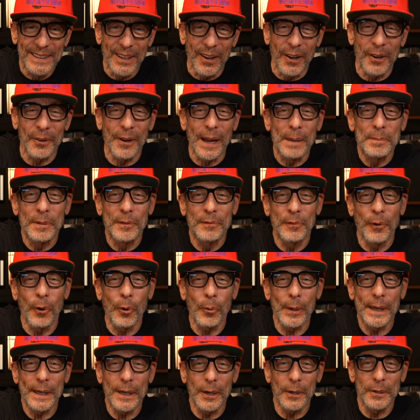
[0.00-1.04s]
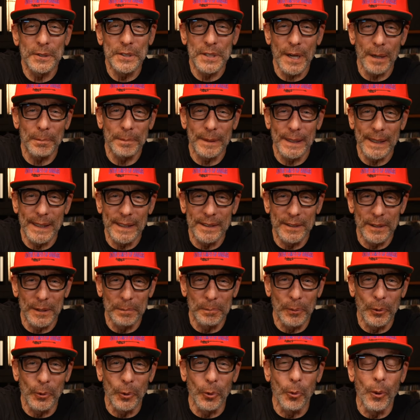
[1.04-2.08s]
All right, before we go jumping into the
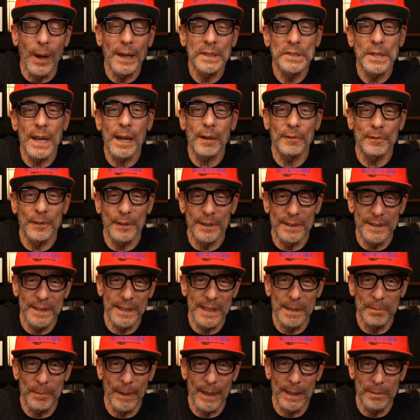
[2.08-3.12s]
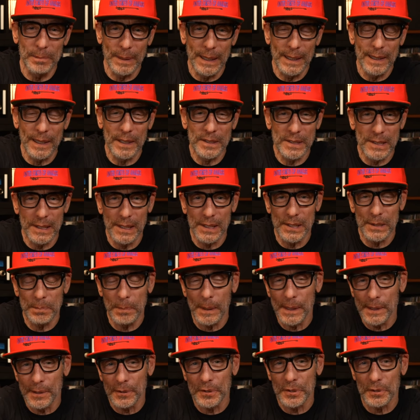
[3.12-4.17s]
pool, watch out for the deep end because these
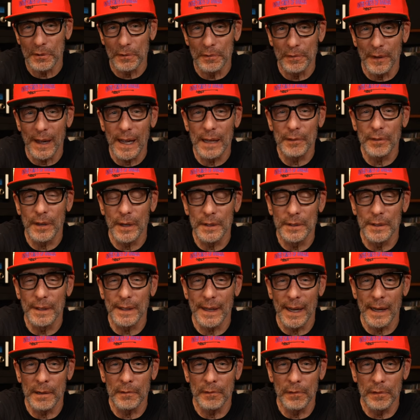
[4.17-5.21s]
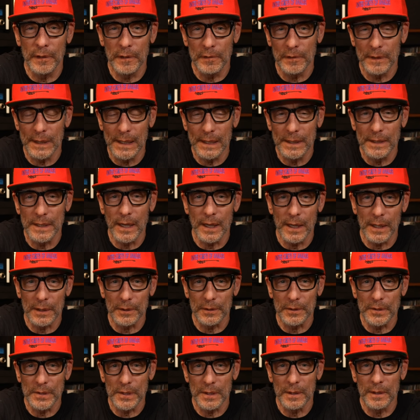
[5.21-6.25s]
speakers are
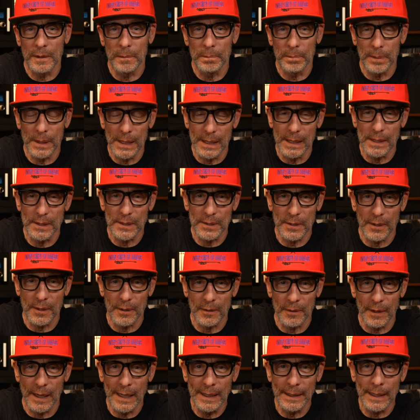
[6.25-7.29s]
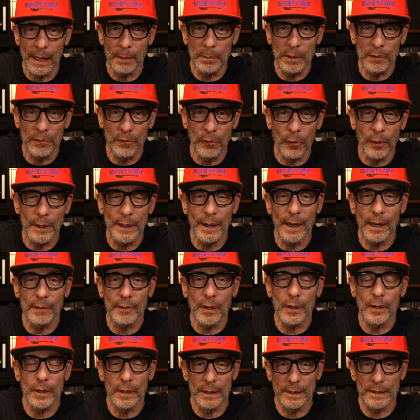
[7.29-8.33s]
$550 a piece, all right? Now, before you have
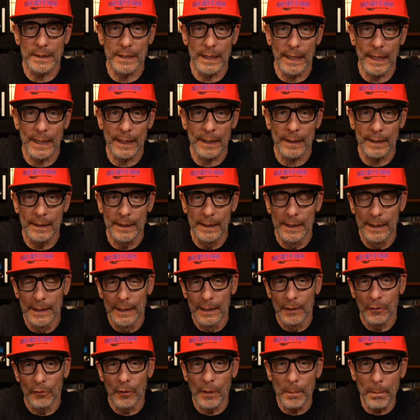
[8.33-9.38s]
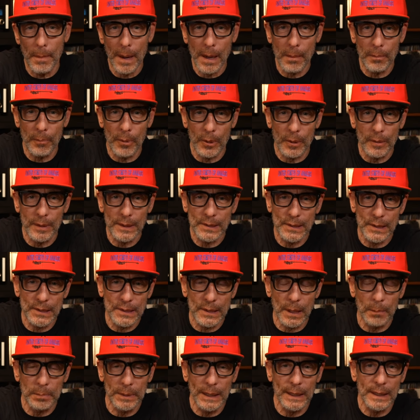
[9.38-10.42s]
a heart attack, remember, this is
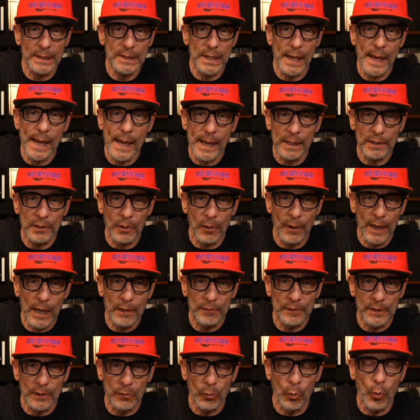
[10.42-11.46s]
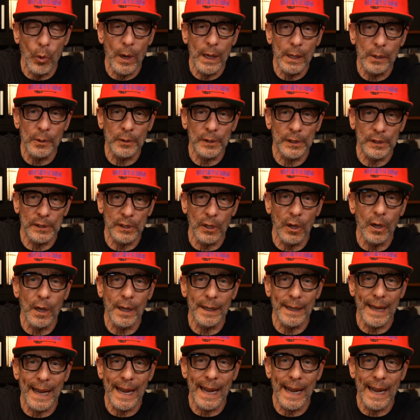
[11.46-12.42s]
something that's handcrafted, well thought